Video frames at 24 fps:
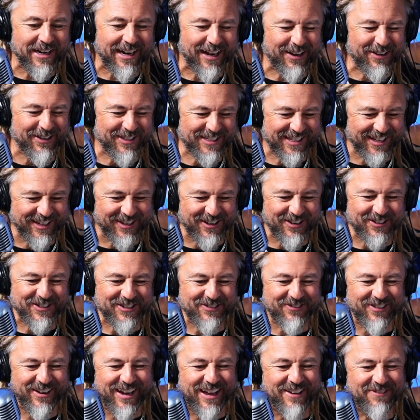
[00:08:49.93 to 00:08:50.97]
I was the
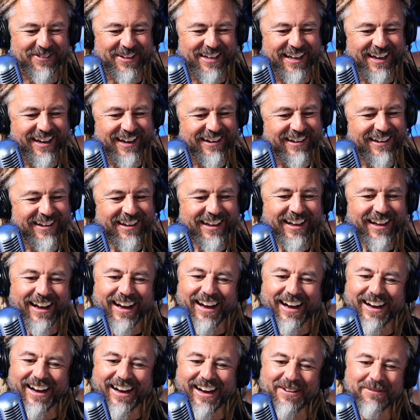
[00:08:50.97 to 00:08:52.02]
coach for FNL,
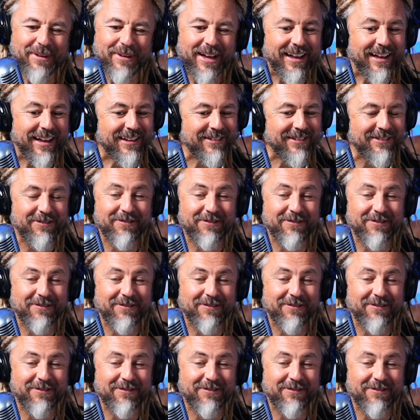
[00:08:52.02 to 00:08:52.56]
man,